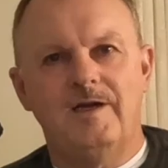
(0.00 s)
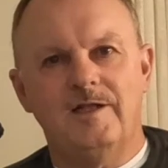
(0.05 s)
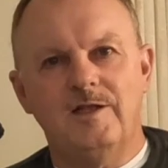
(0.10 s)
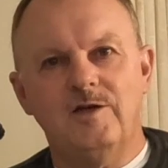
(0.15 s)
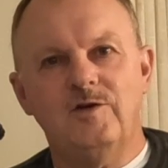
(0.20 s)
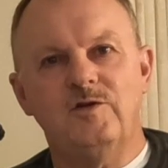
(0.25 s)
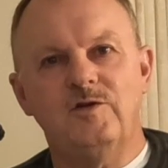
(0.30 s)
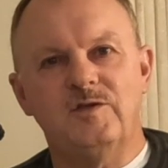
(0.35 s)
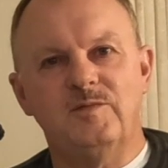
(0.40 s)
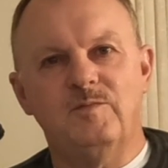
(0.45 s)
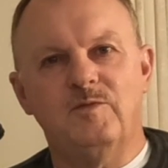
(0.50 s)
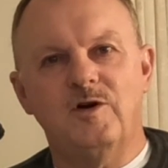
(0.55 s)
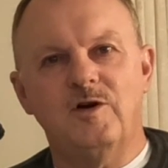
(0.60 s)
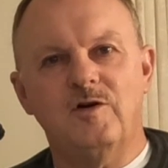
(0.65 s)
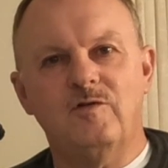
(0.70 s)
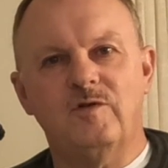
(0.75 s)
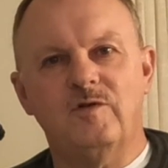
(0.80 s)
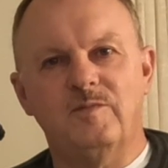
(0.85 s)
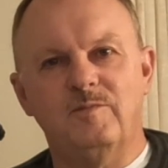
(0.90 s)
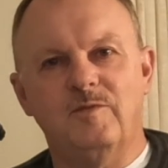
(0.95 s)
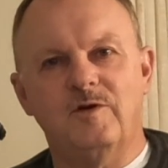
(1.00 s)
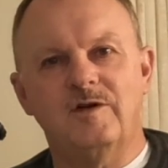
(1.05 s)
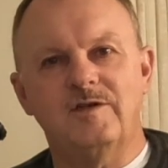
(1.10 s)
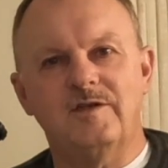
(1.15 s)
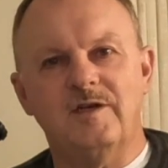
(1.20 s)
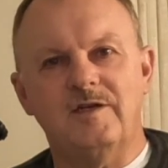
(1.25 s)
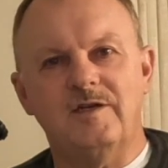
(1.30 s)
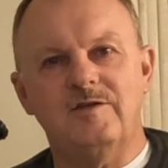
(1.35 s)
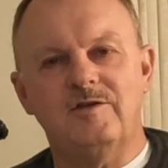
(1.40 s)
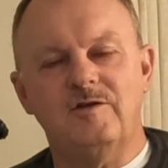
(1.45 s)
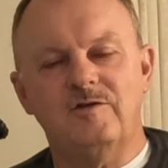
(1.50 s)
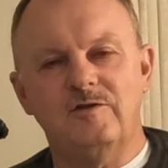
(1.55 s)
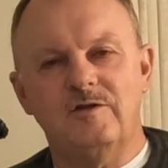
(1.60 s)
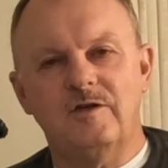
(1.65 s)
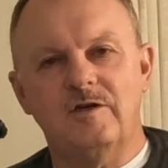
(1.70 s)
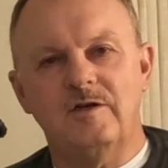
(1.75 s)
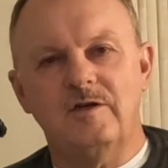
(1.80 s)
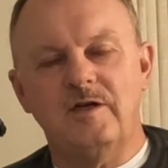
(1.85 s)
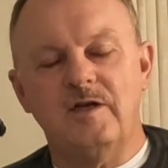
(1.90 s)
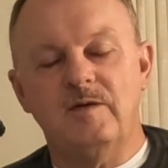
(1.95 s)
Hello, it's Mark with Marks Astro
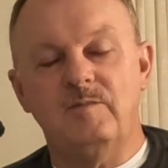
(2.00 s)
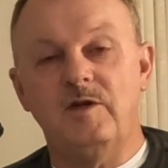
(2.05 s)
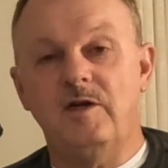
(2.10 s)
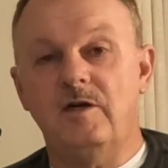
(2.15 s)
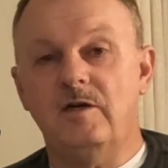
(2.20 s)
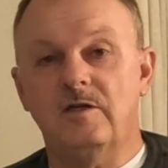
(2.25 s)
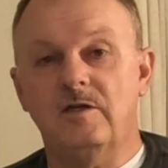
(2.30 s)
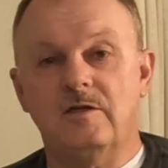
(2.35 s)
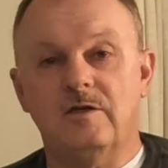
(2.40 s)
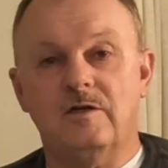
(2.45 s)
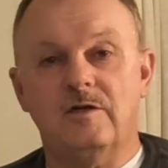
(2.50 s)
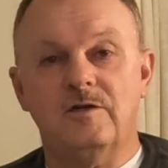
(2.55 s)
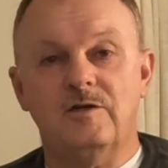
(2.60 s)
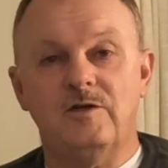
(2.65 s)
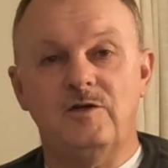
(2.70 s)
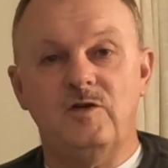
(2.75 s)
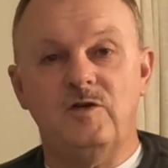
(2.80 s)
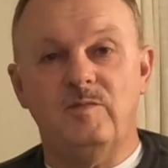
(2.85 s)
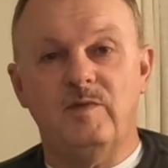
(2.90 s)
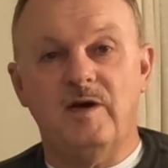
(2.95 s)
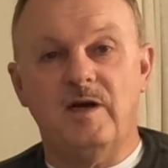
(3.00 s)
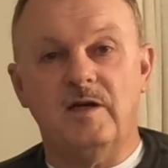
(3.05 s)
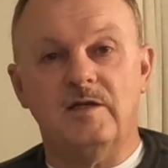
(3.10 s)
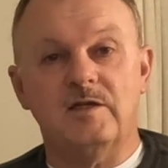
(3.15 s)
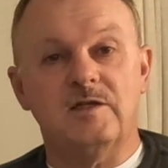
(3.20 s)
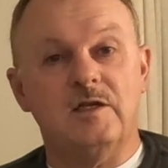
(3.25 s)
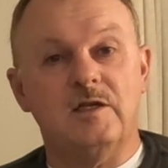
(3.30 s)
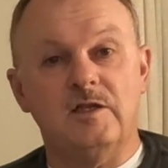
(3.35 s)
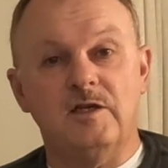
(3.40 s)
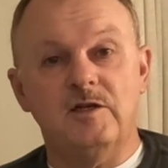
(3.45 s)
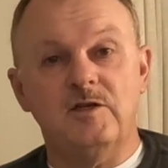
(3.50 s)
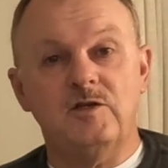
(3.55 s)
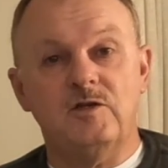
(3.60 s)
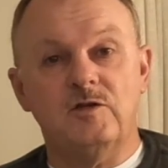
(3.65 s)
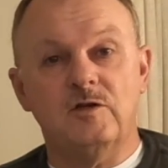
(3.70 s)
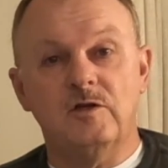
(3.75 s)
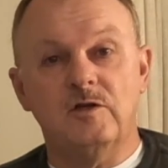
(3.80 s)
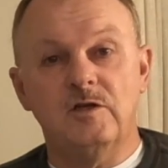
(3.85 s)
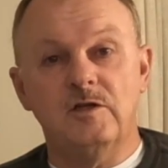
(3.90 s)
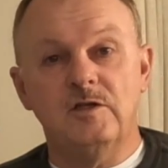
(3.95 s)
Journey. I'm here to talk to you about
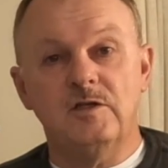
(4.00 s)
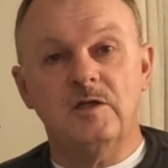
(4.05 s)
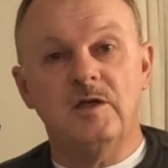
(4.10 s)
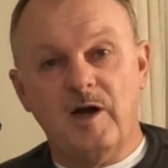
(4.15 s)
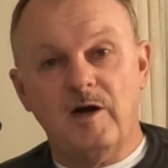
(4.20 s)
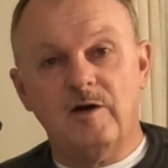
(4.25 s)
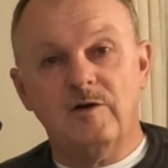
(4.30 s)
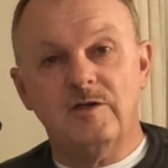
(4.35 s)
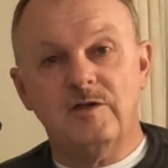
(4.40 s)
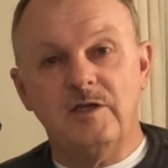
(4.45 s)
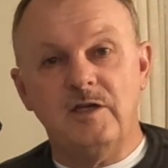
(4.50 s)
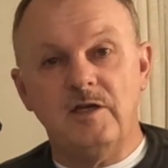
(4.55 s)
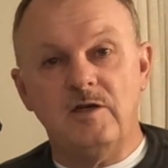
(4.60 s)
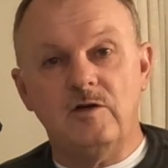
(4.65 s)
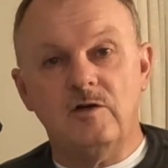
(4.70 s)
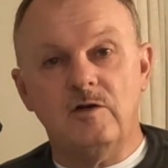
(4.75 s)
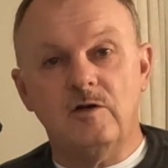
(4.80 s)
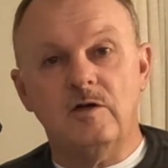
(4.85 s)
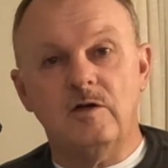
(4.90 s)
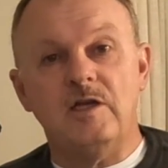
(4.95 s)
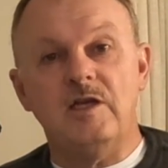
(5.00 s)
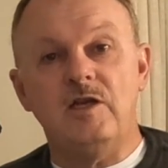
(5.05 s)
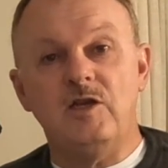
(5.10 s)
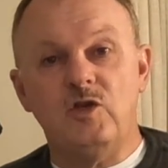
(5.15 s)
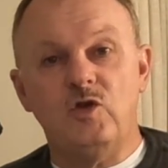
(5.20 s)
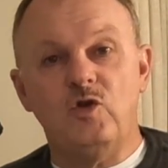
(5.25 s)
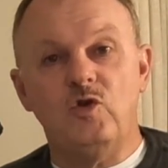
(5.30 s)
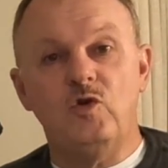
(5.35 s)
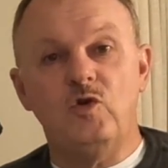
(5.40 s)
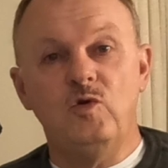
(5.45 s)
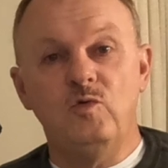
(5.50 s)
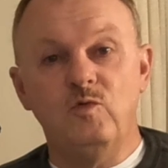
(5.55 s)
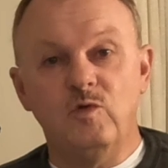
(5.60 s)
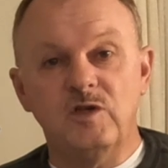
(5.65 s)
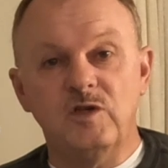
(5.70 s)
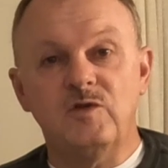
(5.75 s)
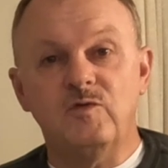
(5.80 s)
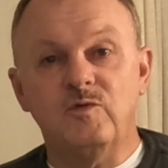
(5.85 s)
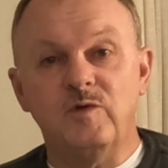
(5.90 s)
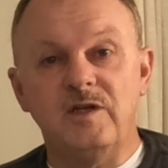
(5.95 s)
Celestron's Power Seeker
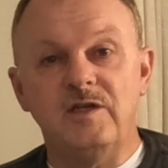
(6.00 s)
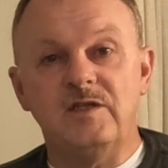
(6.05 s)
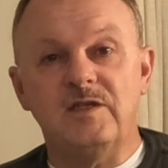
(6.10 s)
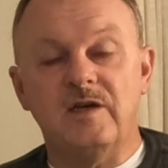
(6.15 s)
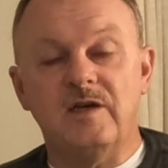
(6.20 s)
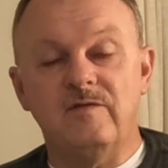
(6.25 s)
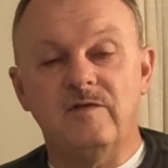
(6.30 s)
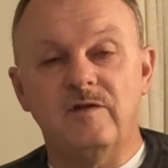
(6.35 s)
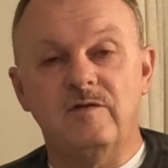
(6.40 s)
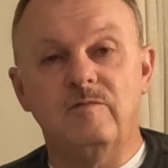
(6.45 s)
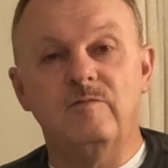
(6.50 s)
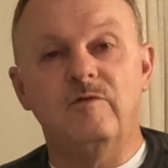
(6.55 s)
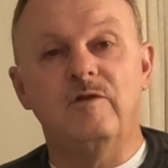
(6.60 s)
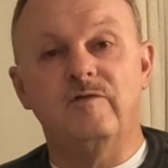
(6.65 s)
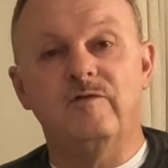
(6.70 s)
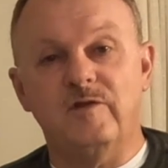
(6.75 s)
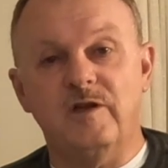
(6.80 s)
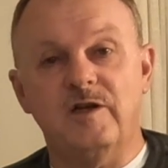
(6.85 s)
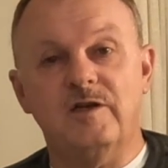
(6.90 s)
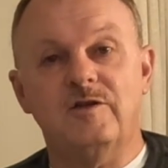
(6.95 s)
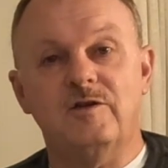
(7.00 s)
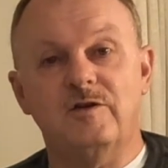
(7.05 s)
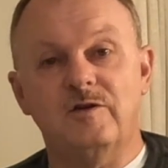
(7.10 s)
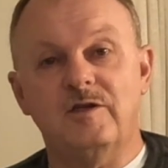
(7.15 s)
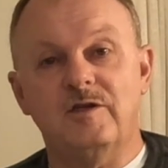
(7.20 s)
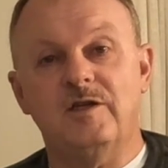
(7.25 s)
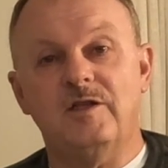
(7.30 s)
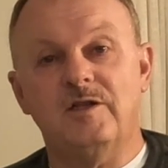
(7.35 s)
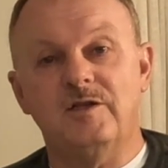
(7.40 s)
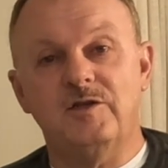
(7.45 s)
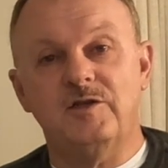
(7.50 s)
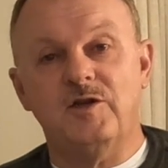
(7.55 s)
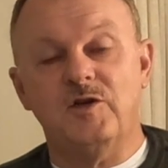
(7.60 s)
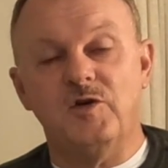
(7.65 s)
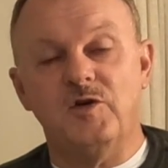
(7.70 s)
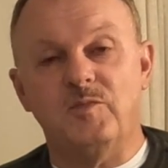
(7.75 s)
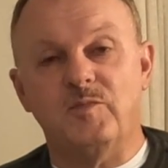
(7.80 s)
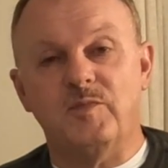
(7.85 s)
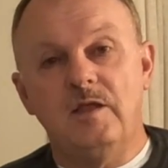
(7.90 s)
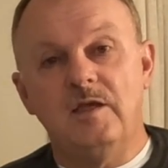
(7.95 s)
EQ-127 reflector telescope.